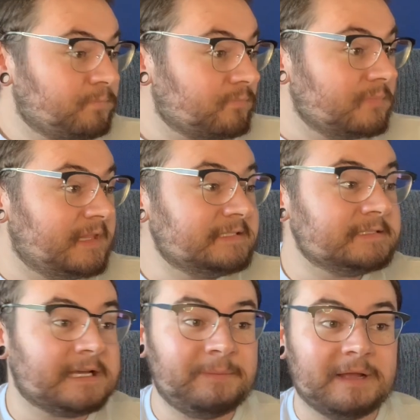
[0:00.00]
this is
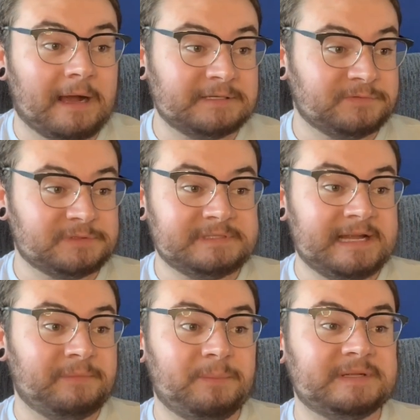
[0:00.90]
going to be a controversial
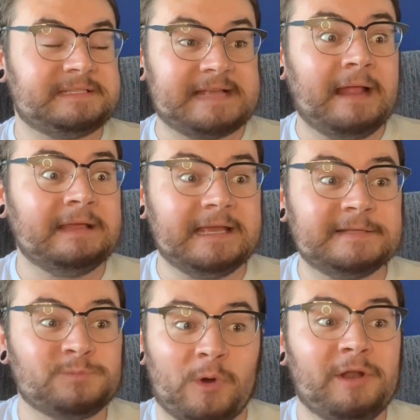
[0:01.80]
statement, but Sally
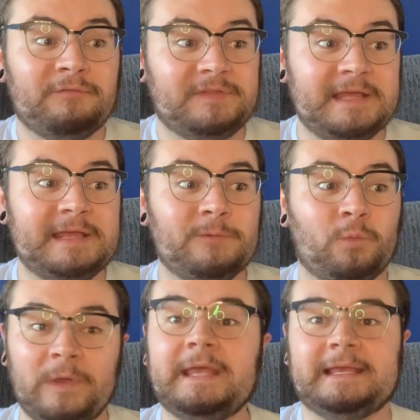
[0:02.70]
is one of the
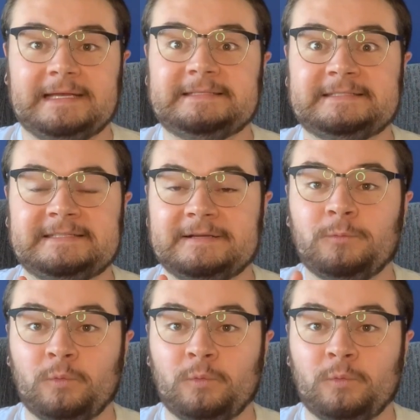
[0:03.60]
weakest,